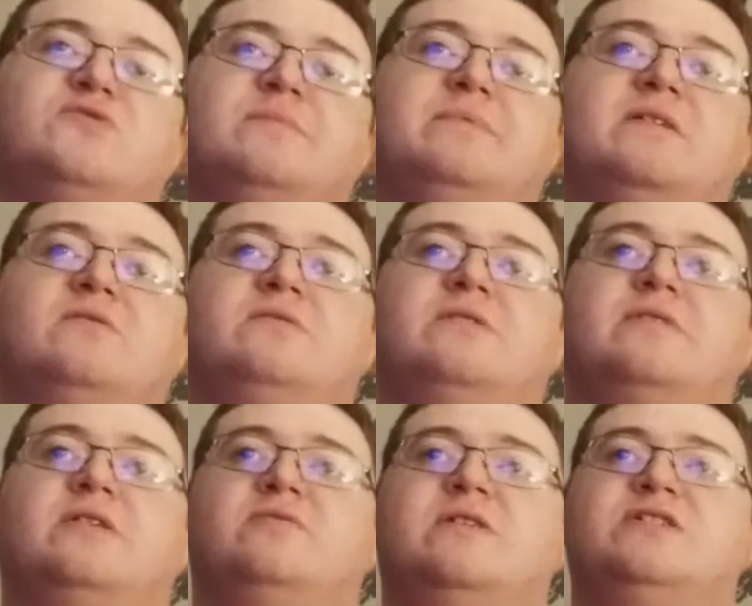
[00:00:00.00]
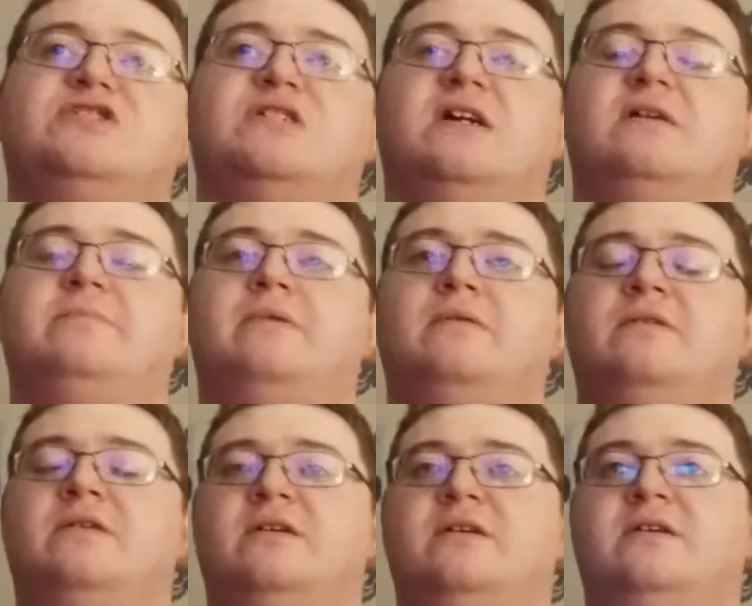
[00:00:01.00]
whip here. Oh, there we go. Nice job.
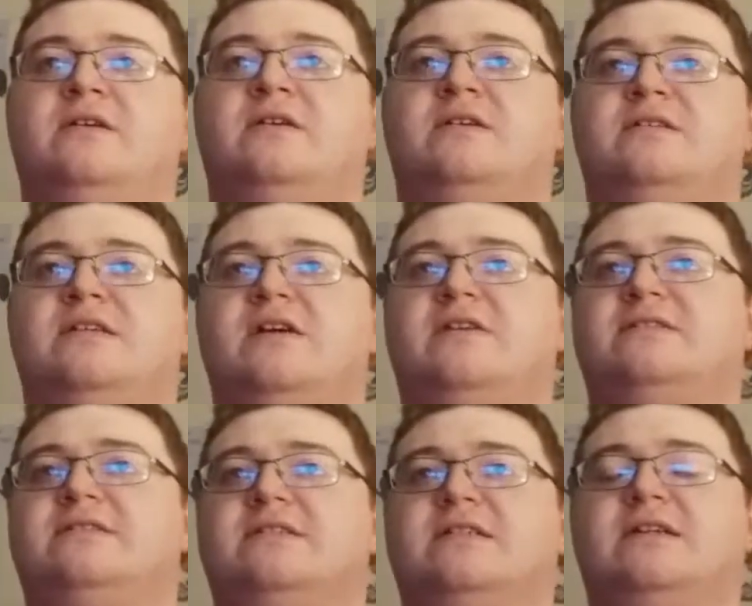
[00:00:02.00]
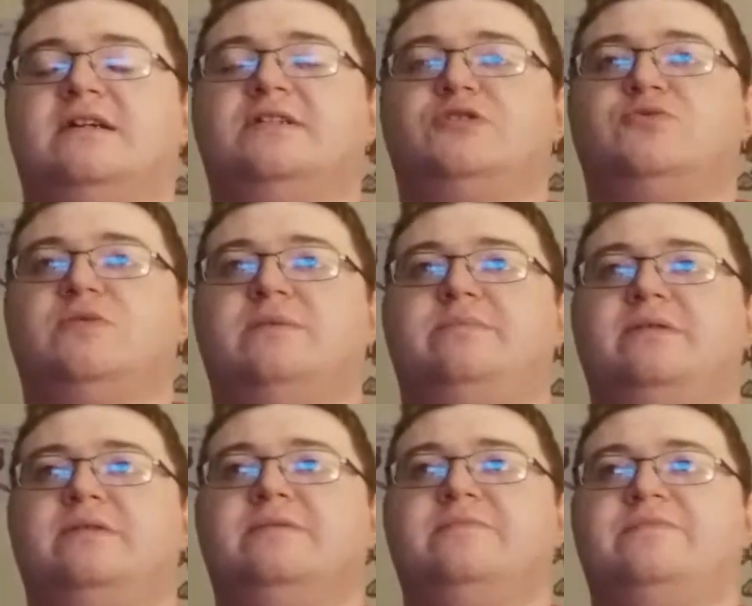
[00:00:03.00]
Yeah, he's going to get an Irish whip.
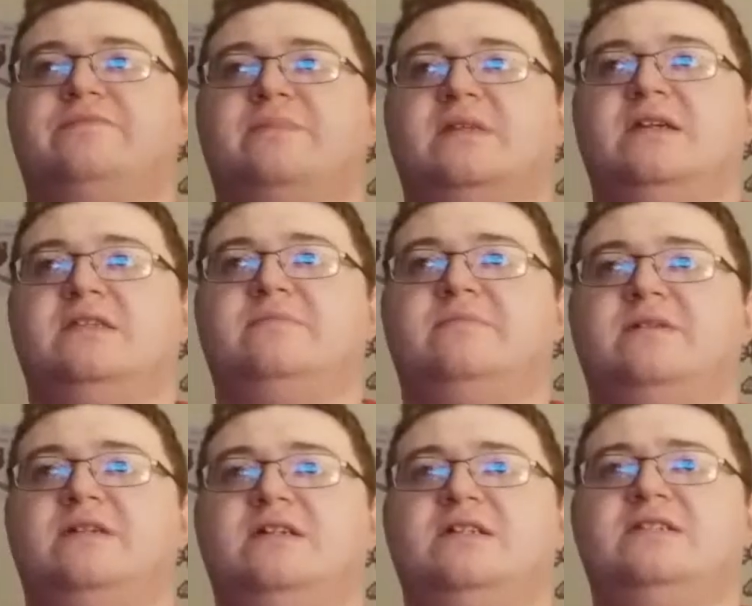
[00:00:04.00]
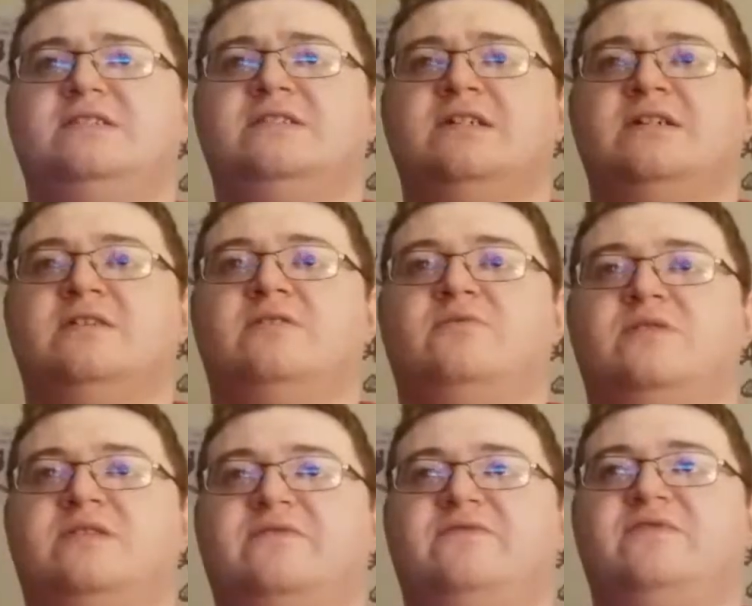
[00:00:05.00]
And The Miz
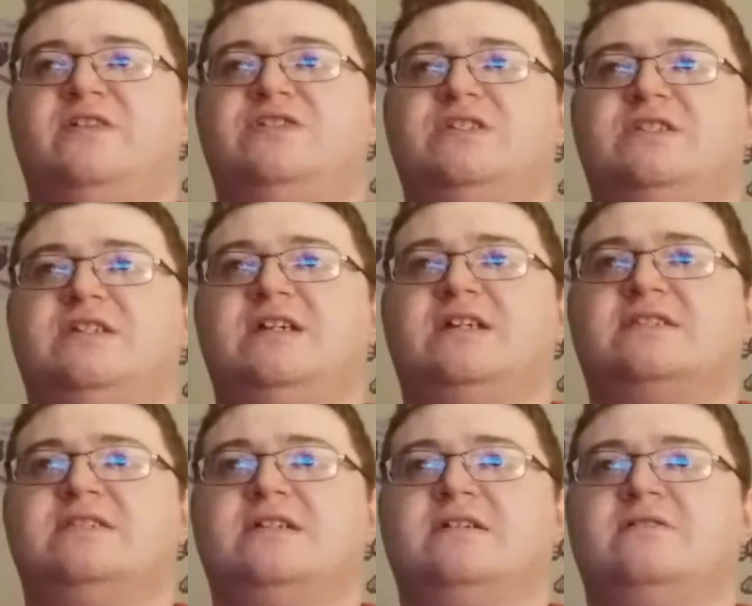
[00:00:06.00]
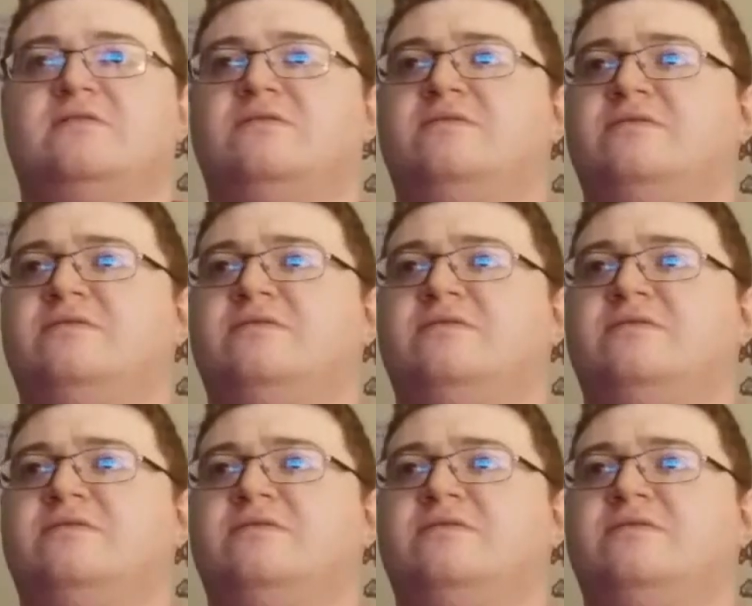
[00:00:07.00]
with a vicious kick there.